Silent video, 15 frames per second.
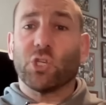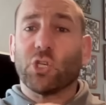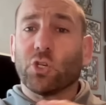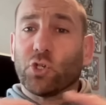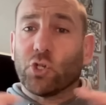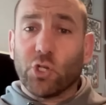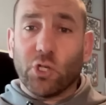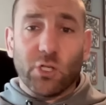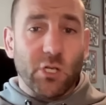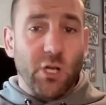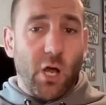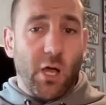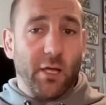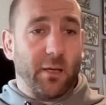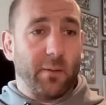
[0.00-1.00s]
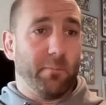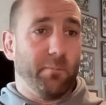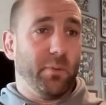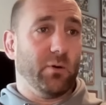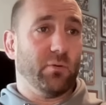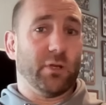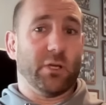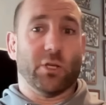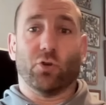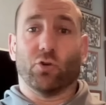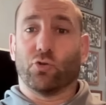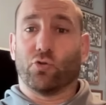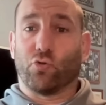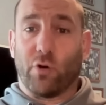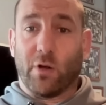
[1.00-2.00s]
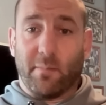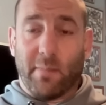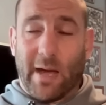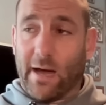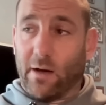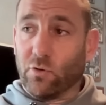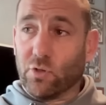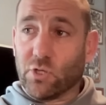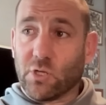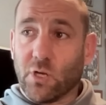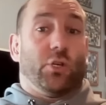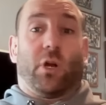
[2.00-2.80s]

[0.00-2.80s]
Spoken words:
So just like building your dream house,